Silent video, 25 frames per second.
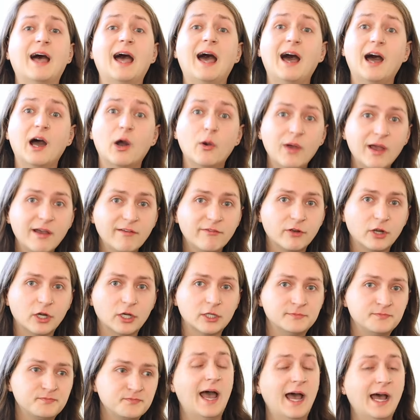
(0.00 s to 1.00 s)

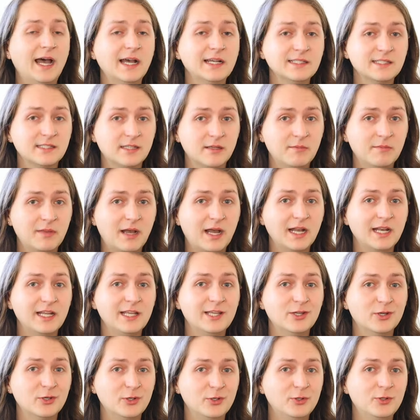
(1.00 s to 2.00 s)
However, as
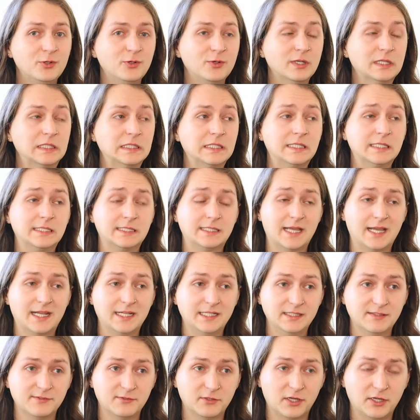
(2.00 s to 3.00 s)
somebody who
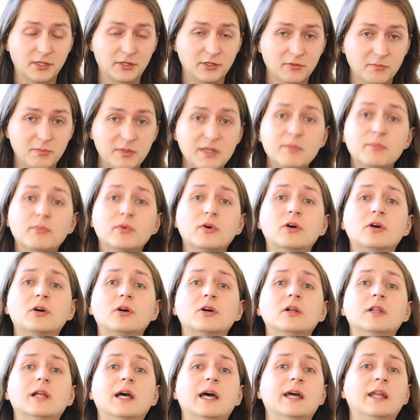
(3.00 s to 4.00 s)
designs for other
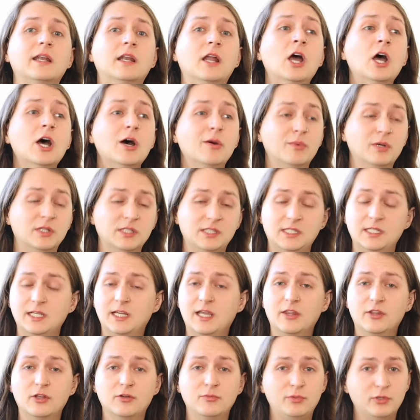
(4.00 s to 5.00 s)
people and puts
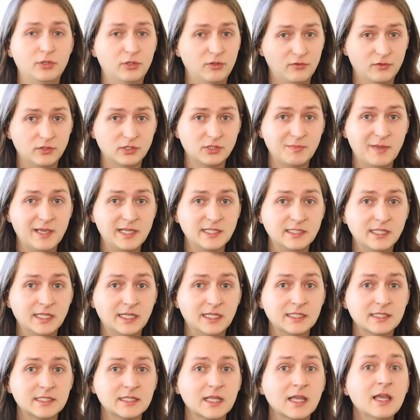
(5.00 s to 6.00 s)
together beautiful
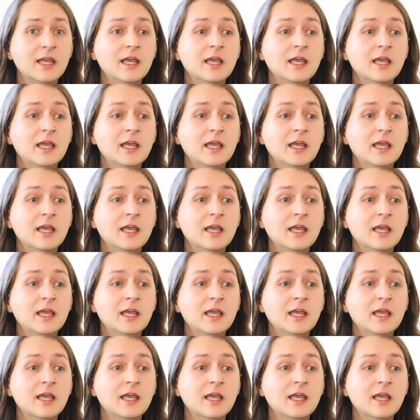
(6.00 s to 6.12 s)
spaces,